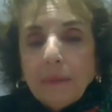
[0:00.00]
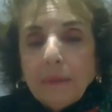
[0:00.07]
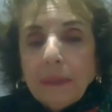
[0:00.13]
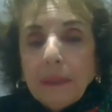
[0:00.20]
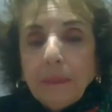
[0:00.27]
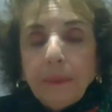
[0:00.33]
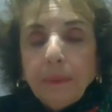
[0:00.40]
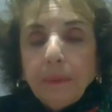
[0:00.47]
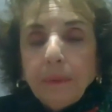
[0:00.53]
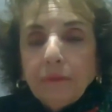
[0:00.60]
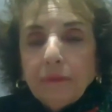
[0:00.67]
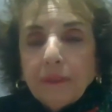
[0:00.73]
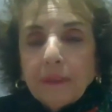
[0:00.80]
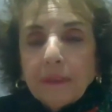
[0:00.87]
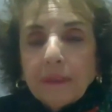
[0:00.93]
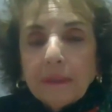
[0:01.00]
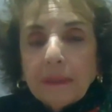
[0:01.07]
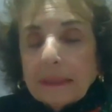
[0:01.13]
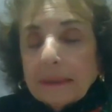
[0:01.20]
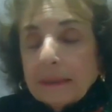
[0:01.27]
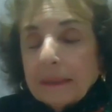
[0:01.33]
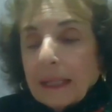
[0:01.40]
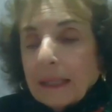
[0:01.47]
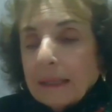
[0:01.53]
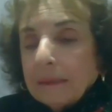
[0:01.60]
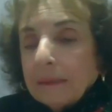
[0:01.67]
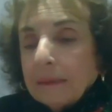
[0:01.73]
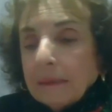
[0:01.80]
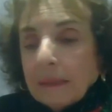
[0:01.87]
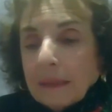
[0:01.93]
really beautiful, and
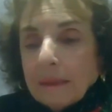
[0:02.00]
and